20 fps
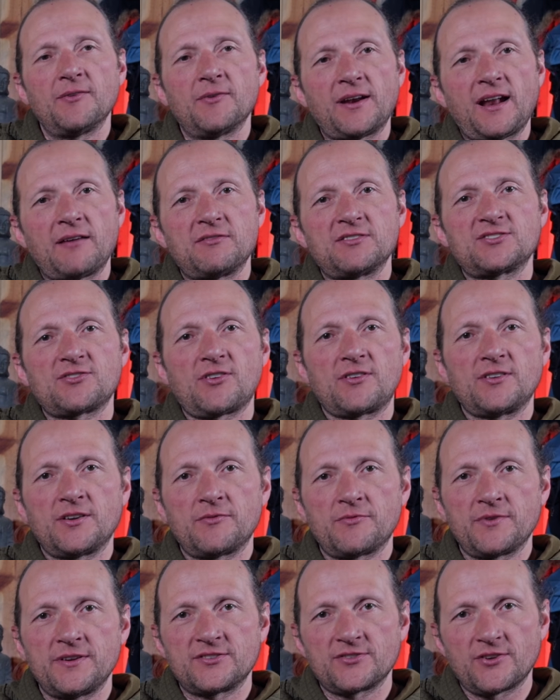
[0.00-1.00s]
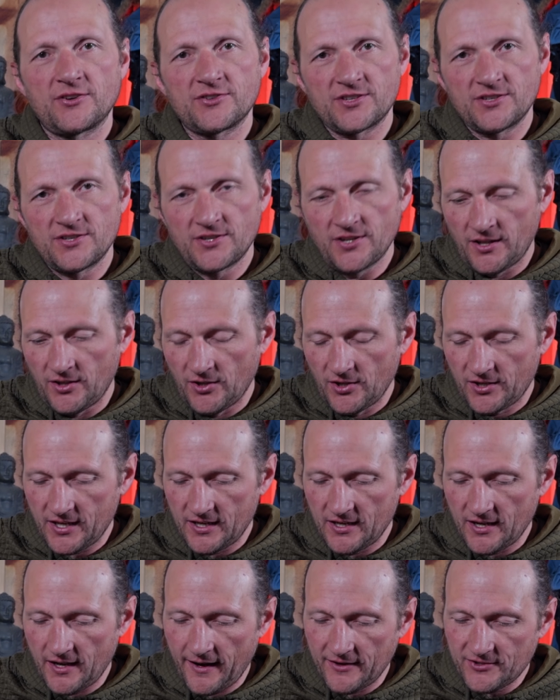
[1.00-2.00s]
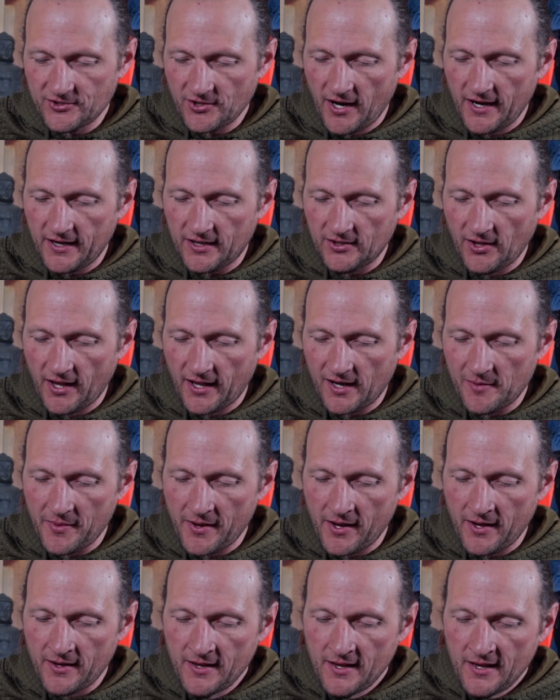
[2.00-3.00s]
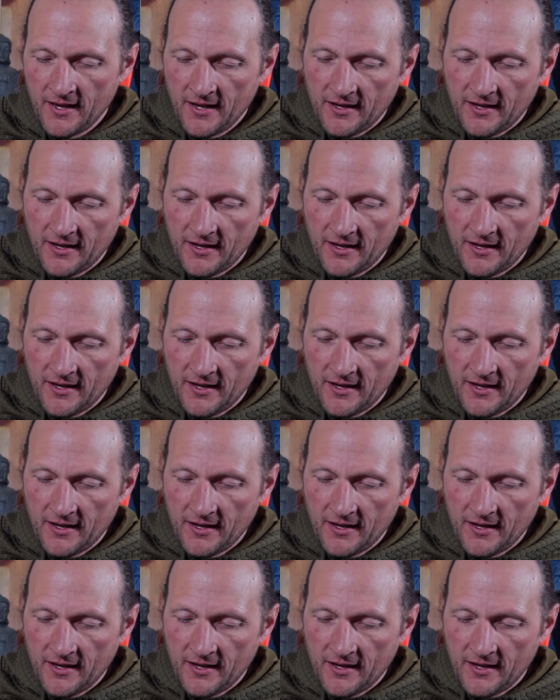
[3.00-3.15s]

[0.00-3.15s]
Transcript: when I was starting to research and look into nature hike a lot about,